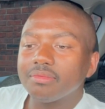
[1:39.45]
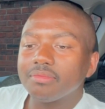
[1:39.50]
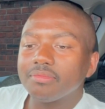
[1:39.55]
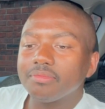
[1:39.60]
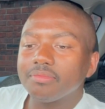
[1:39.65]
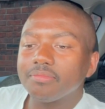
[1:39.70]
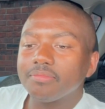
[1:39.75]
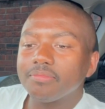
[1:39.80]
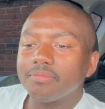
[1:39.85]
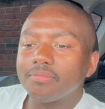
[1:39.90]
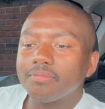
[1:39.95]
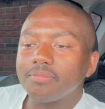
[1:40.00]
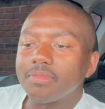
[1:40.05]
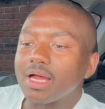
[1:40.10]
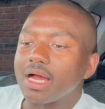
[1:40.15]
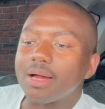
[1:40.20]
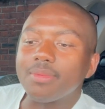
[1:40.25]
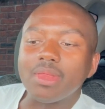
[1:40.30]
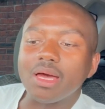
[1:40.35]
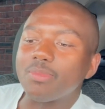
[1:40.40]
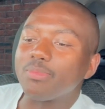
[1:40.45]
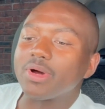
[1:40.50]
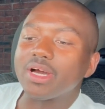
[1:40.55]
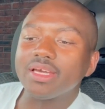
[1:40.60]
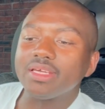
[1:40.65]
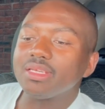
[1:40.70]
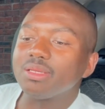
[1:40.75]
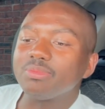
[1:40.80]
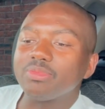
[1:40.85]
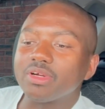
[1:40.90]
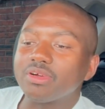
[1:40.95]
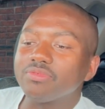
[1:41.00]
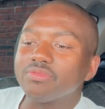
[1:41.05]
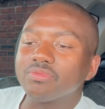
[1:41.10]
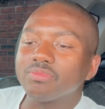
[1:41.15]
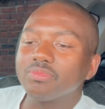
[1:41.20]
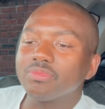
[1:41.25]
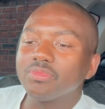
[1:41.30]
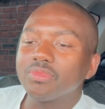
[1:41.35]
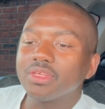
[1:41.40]
He's just minutes into his
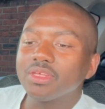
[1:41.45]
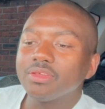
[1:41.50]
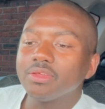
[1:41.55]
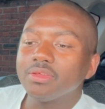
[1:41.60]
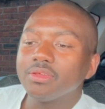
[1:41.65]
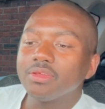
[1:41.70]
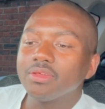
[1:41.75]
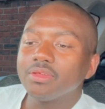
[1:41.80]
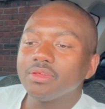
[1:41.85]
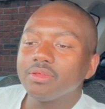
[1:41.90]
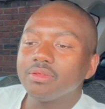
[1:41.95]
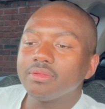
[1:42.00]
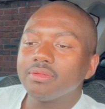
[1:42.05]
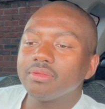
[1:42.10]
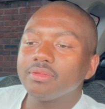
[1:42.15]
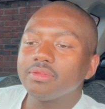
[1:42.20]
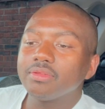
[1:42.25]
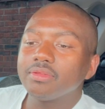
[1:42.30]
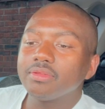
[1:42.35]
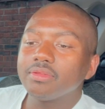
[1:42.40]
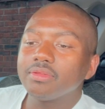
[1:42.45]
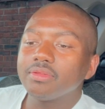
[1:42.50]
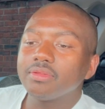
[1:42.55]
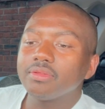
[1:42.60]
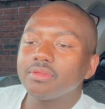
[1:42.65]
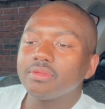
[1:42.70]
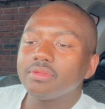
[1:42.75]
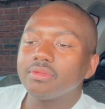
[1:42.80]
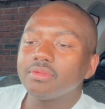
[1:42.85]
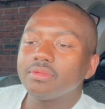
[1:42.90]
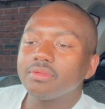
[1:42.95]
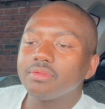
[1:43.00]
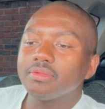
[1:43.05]
speech when shots are fired.